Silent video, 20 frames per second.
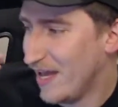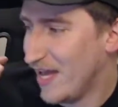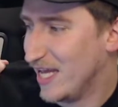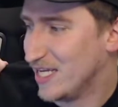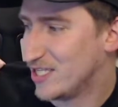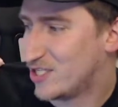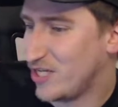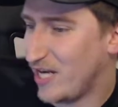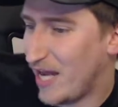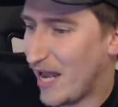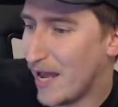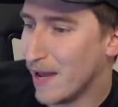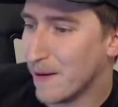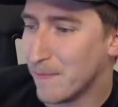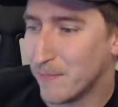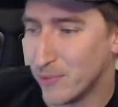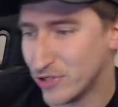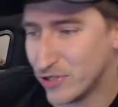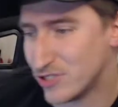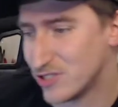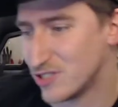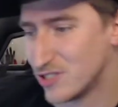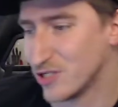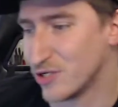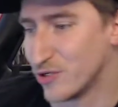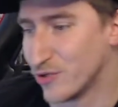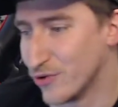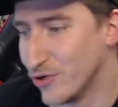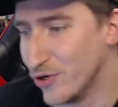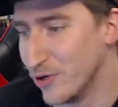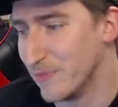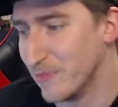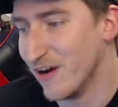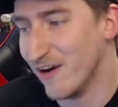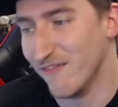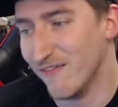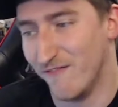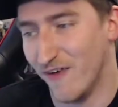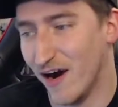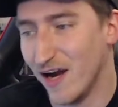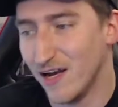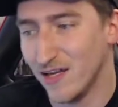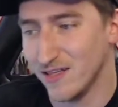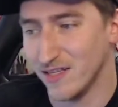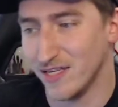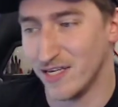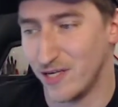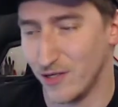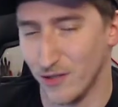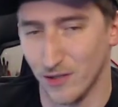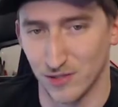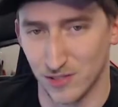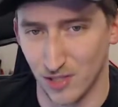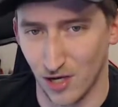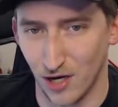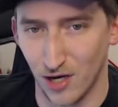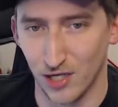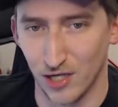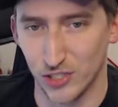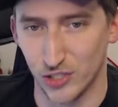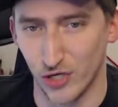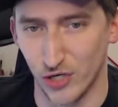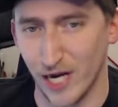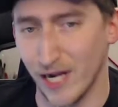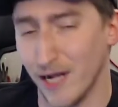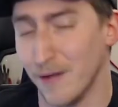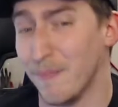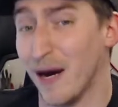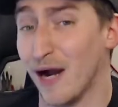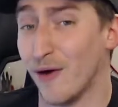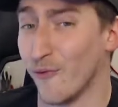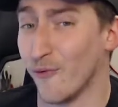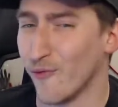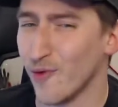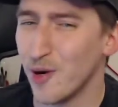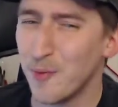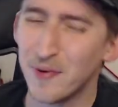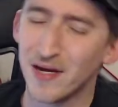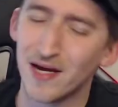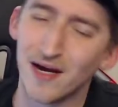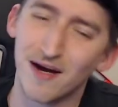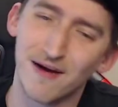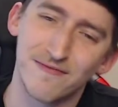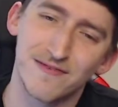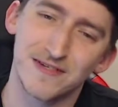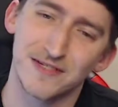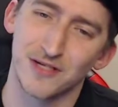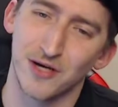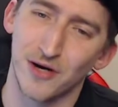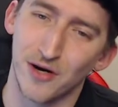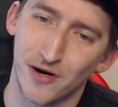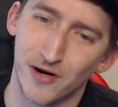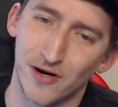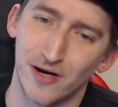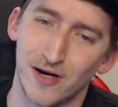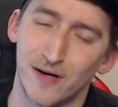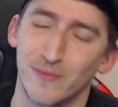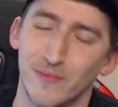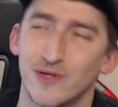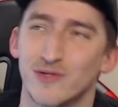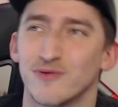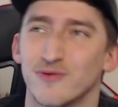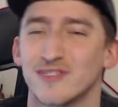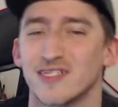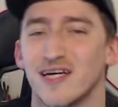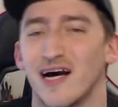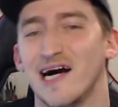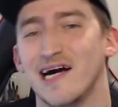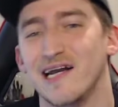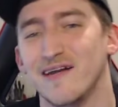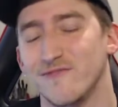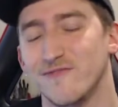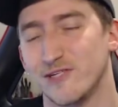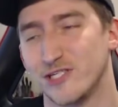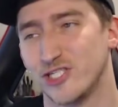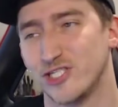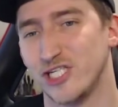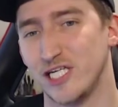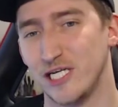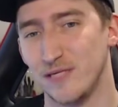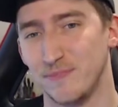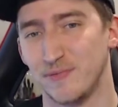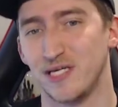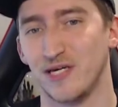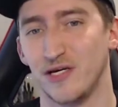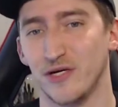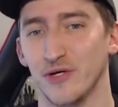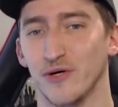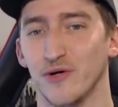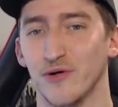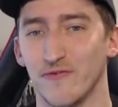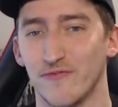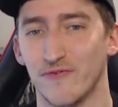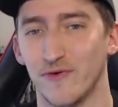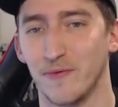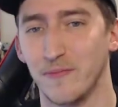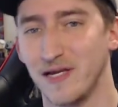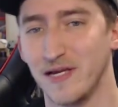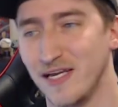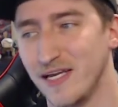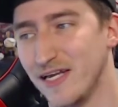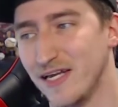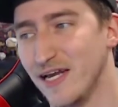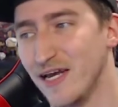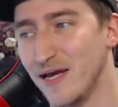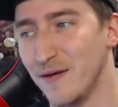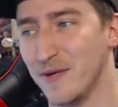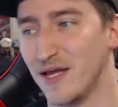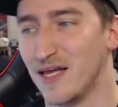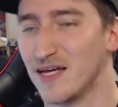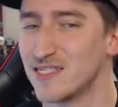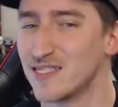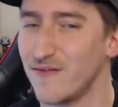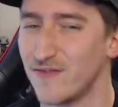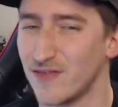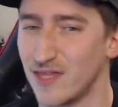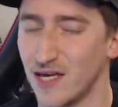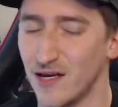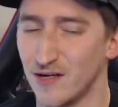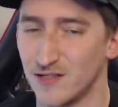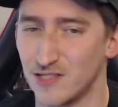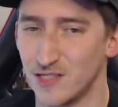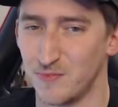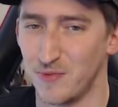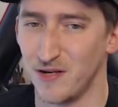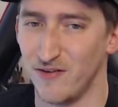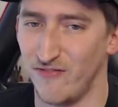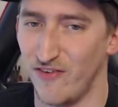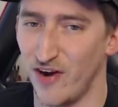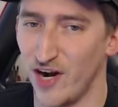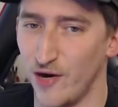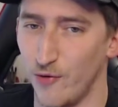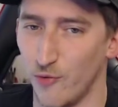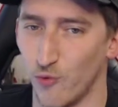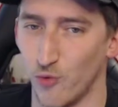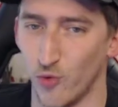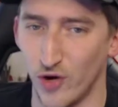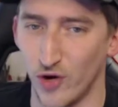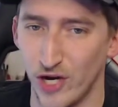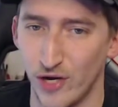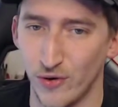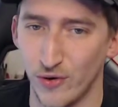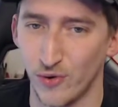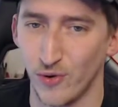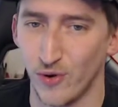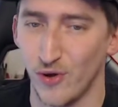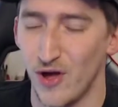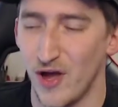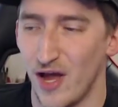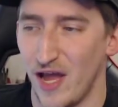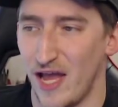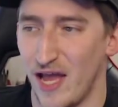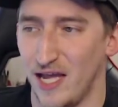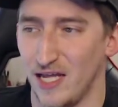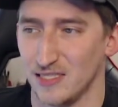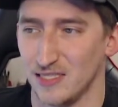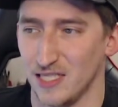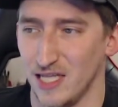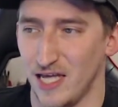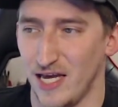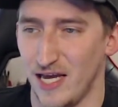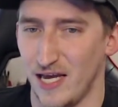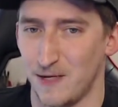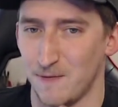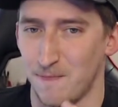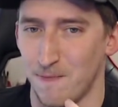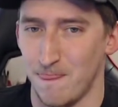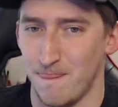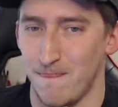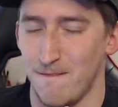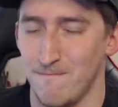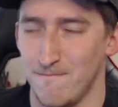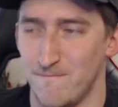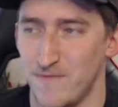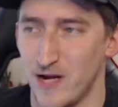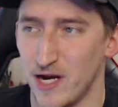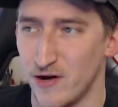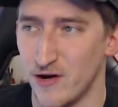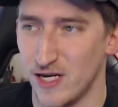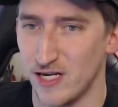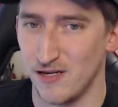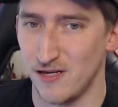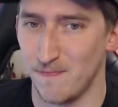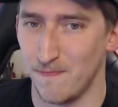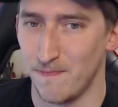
and she ambushes the group, violently kills Andre by ripping off his arm, which was kind of a cheap kill for me because everything else has been very real and like very